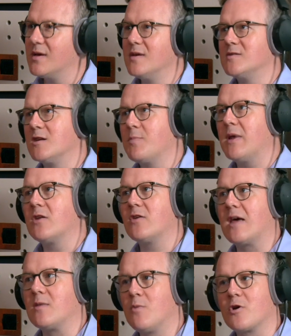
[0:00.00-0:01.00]
So depending on
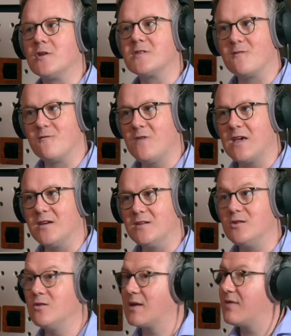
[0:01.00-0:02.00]
how the model is
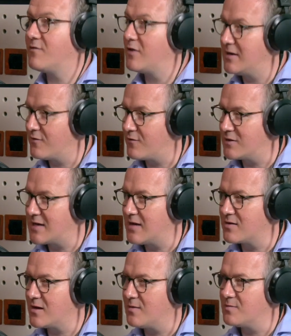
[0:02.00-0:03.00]
configured, you can have very different
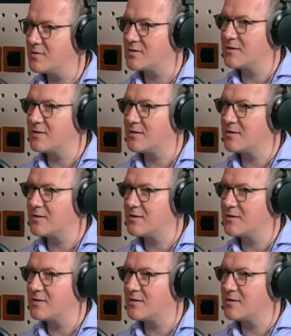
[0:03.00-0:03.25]
outcomes.